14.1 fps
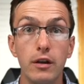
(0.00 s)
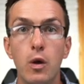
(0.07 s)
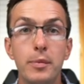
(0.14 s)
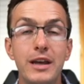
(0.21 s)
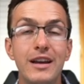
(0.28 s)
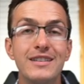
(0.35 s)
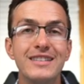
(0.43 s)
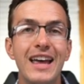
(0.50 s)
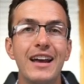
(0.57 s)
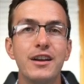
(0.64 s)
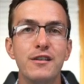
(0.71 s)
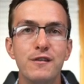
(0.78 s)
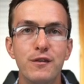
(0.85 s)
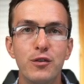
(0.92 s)
Well, because that
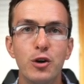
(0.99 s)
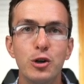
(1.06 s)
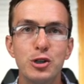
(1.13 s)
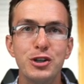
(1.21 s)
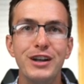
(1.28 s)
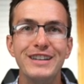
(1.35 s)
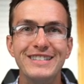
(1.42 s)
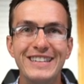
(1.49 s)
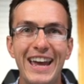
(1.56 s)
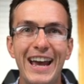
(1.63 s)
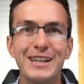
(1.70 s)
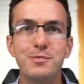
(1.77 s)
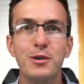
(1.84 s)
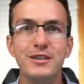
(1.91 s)
conversion is
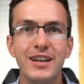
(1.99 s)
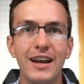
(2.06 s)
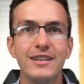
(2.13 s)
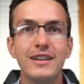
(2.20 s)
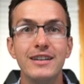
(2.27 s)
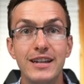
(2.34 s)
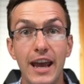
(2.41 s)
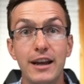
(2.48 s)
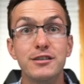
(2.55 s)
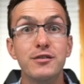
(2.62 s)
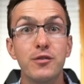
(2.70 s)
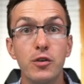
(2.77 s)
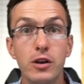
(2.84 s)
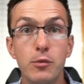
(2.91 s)
tax protected,
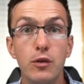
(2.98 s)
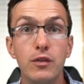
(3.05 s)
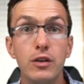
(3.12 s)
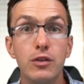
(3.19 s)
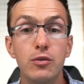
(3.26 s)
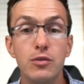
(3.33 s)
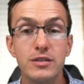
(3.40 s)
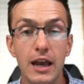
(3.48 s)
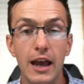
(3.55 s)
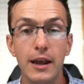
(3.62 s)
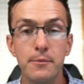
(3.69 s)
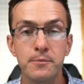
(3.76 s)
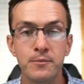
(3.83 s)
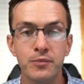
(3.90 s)
tax-free moving through time,